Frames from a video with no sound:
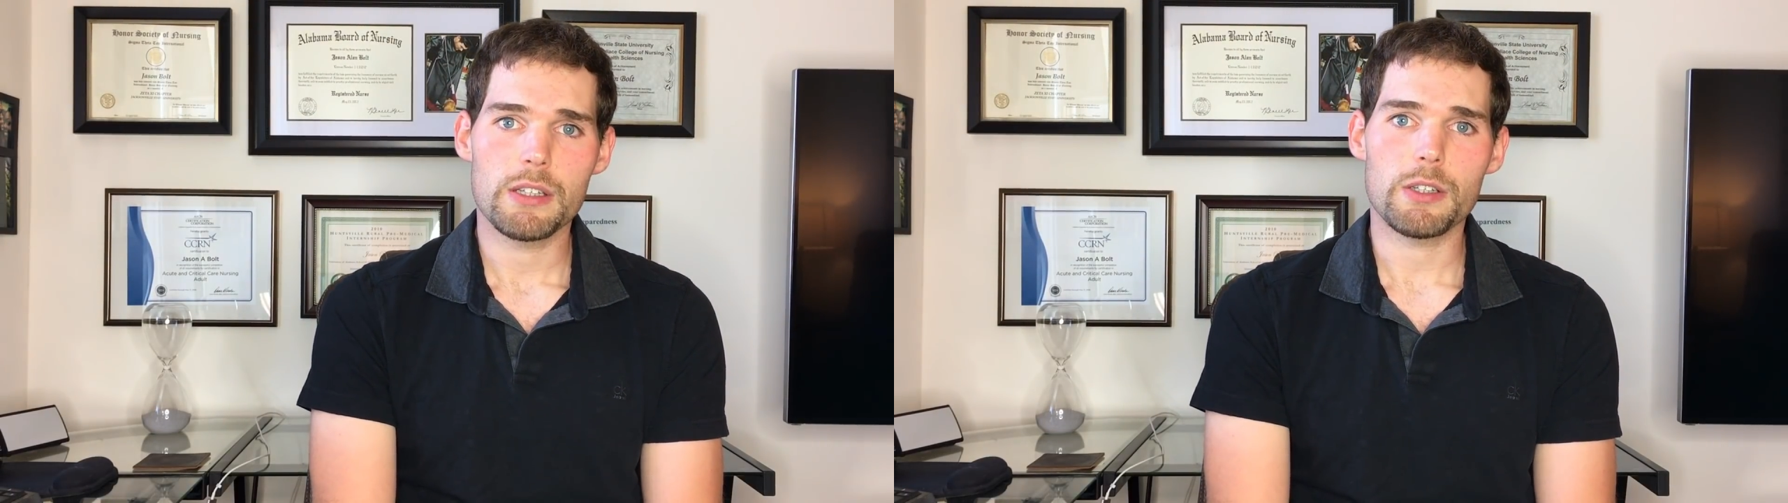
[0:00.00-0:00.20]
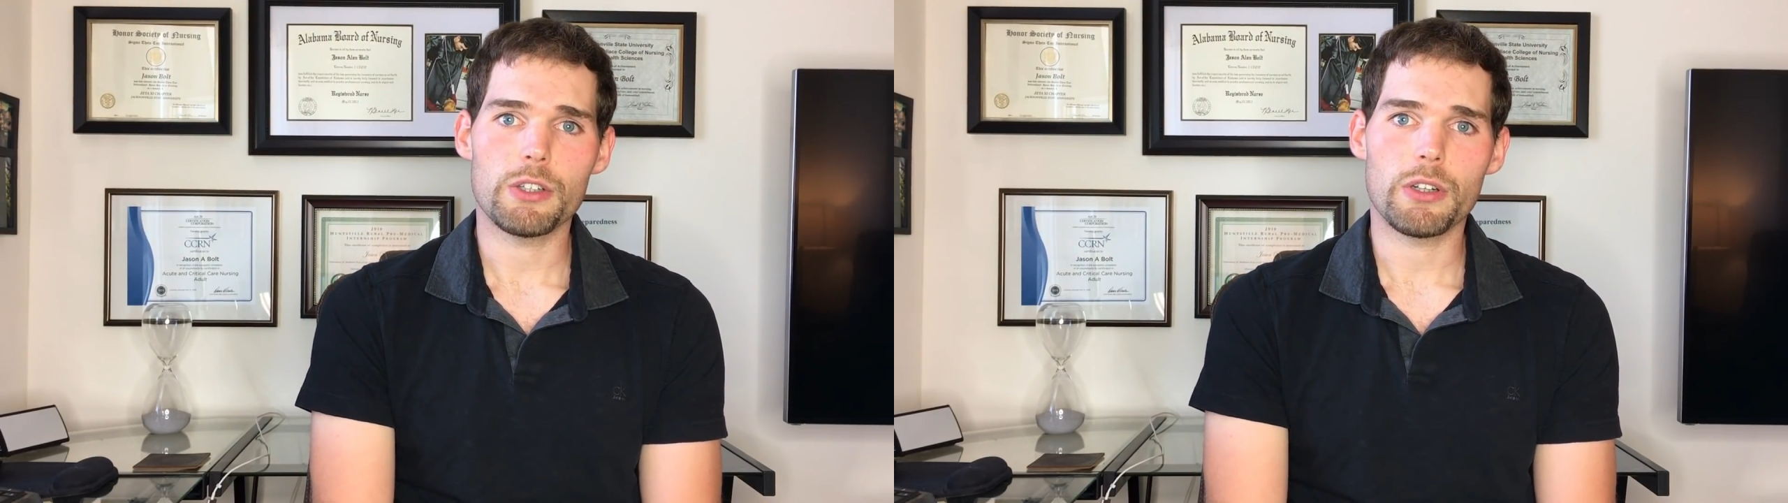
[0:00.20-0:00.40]

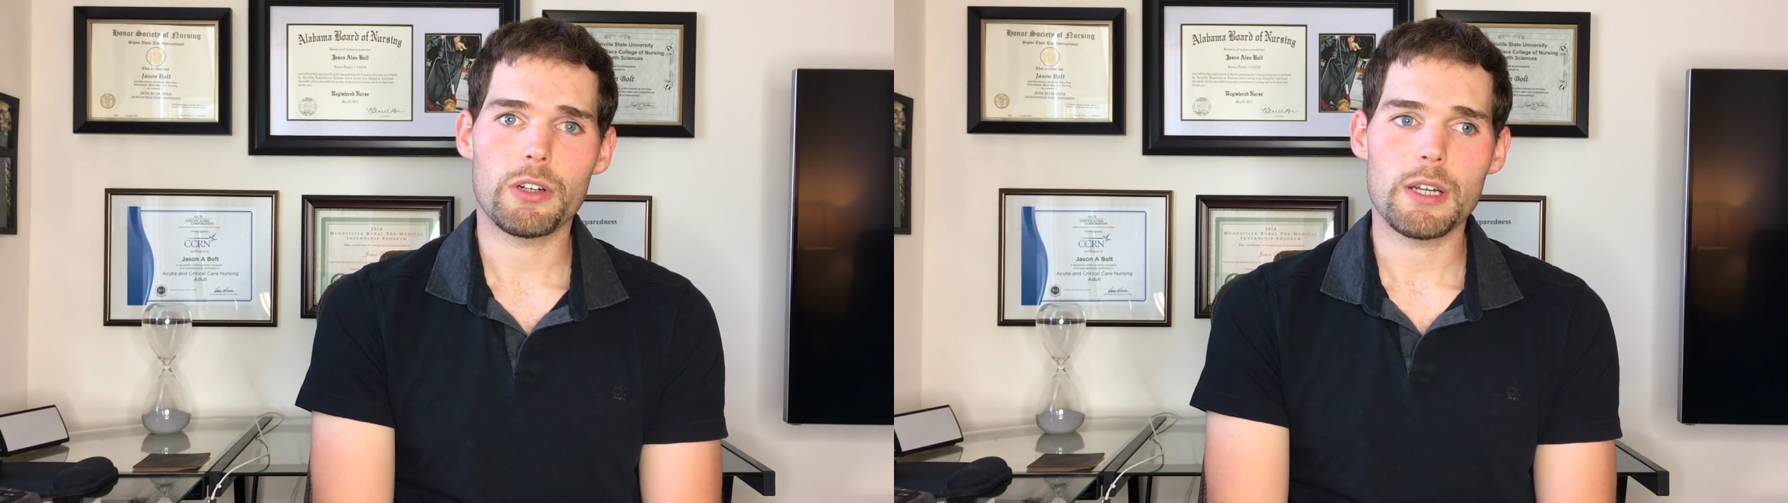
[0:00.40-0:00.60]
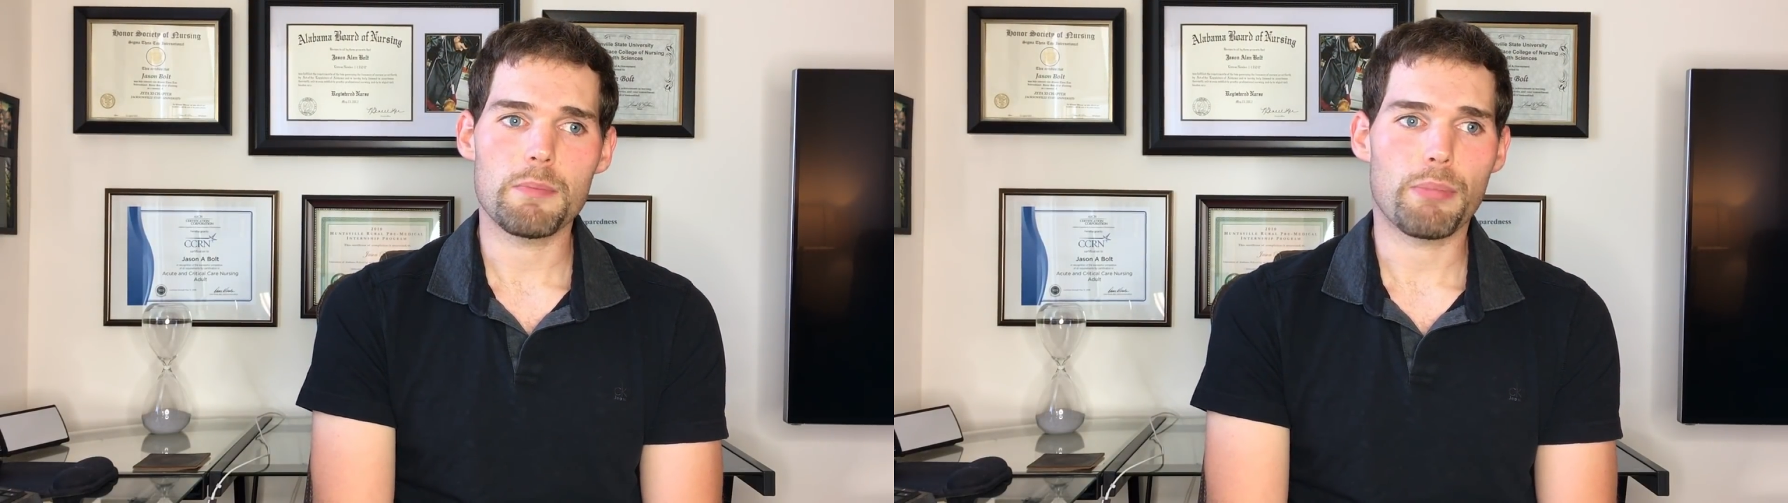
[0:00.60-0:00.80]
You're
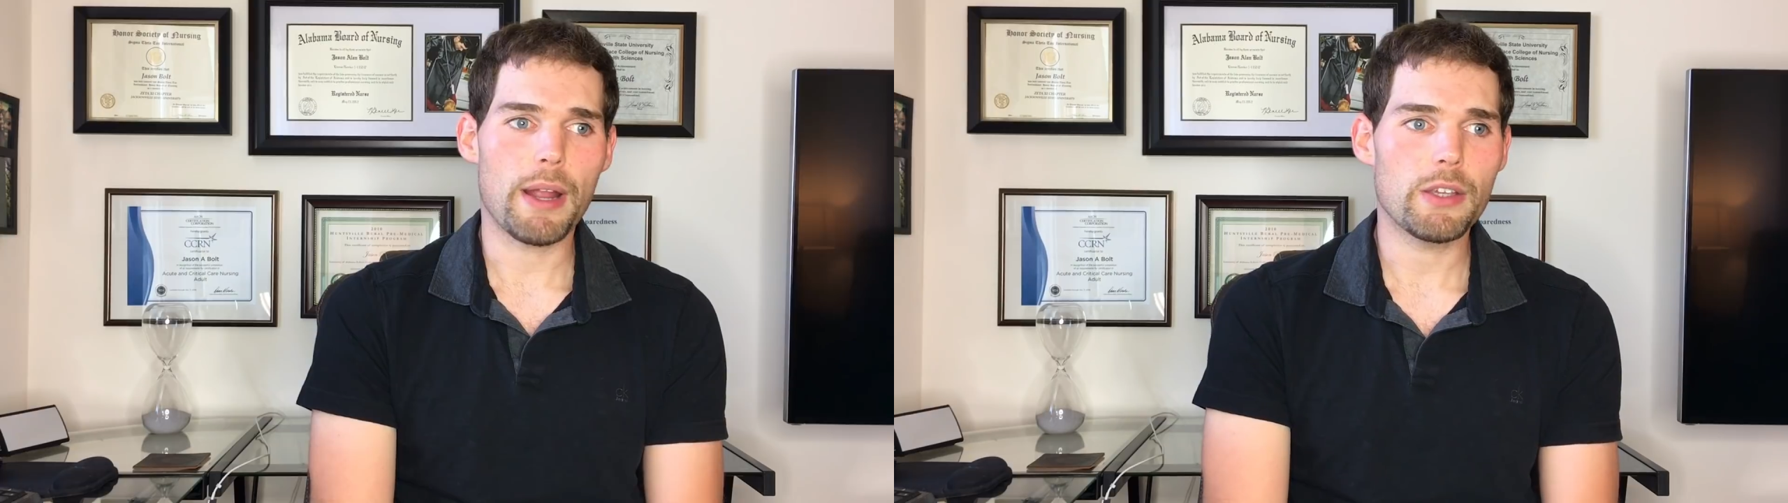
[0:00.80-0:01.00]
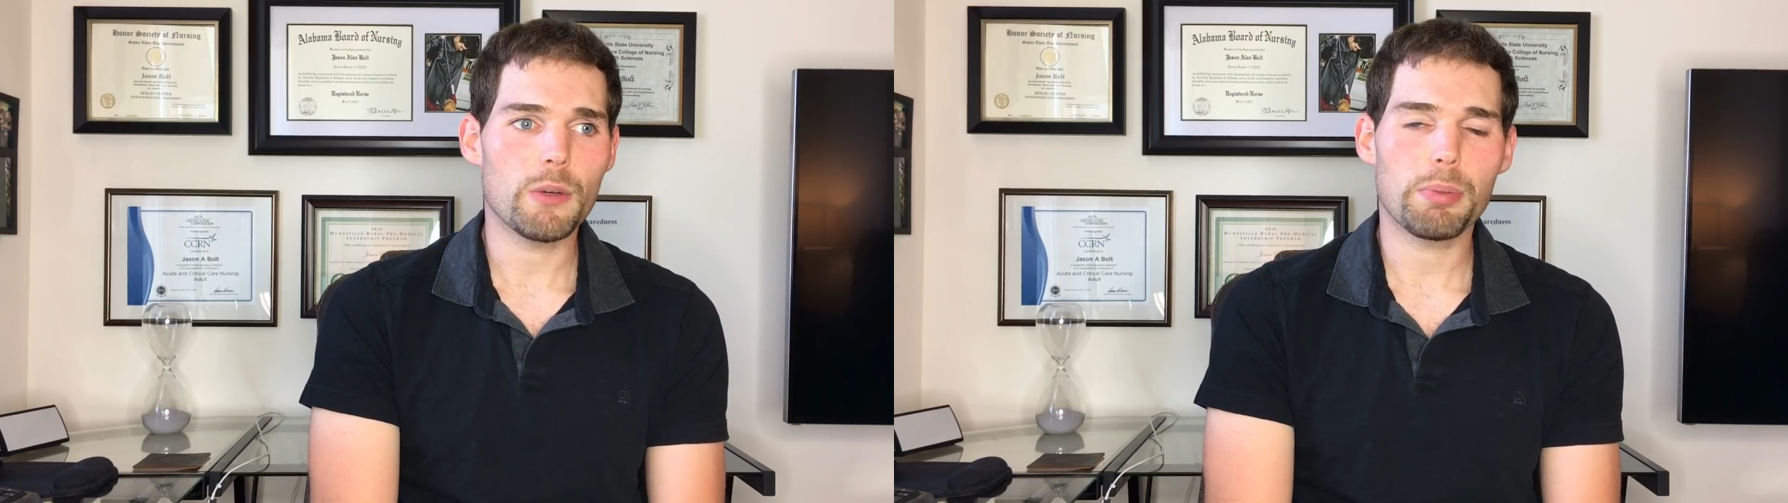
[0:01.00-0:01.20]
learning brachial